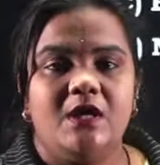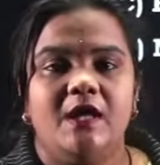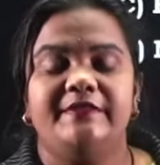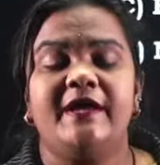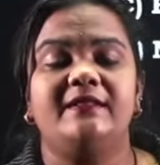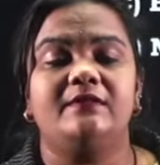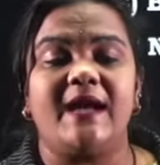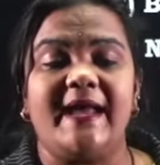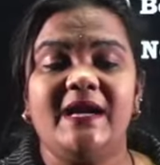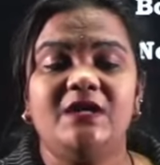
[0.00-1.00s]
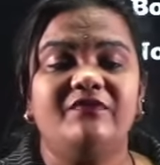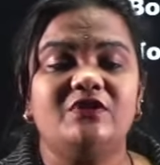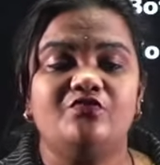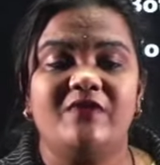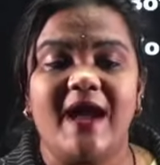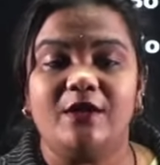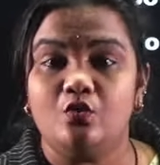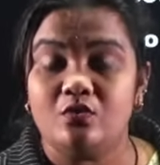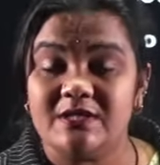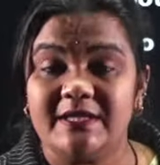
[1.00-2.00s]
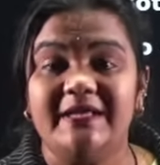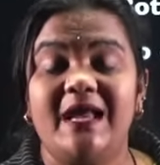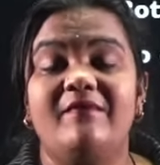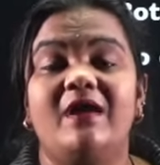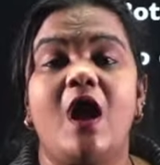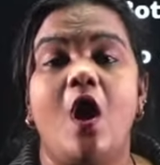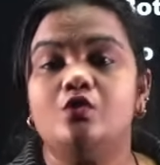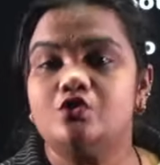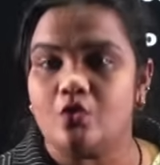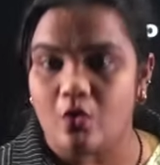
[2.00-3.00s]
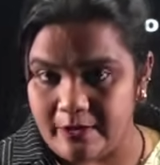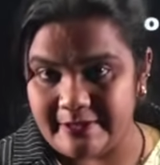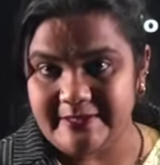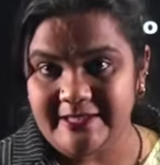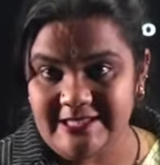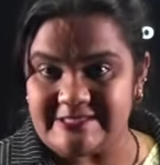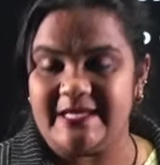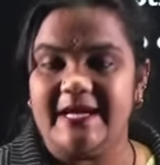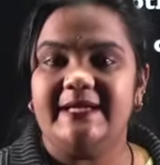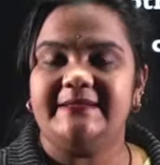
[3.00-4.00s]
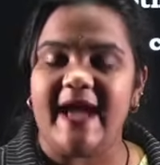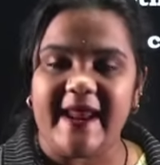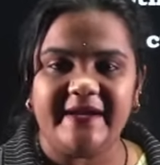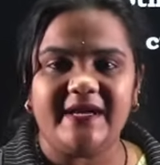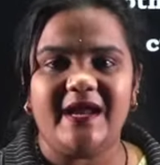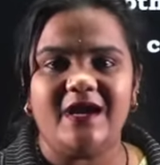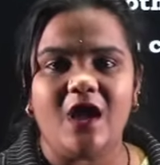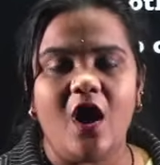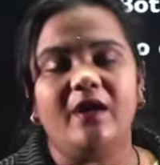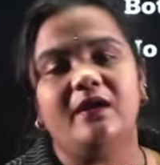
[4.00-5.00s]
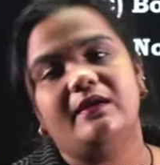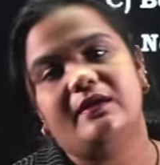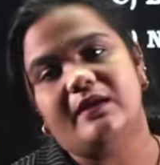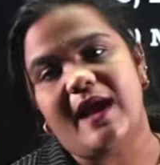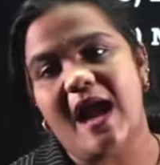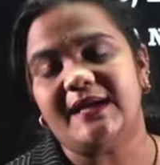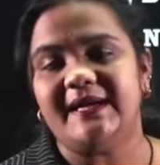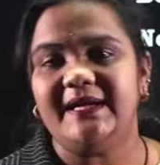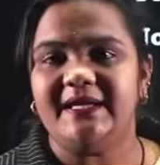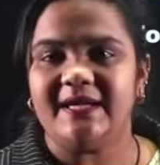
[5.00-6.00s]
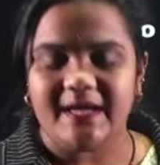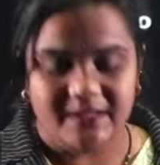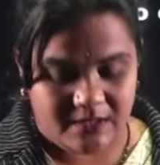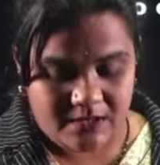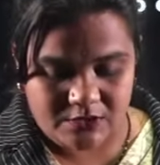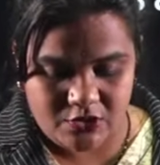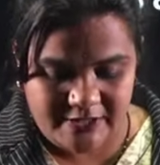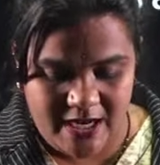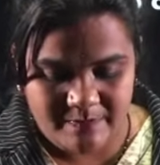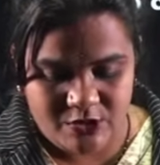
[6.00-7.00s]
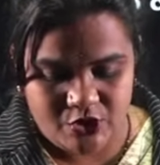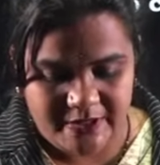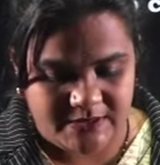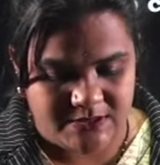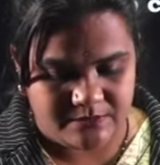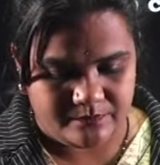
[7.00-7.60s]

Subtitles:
The current which we are using in our household is direct current or alternating current. So tell me students.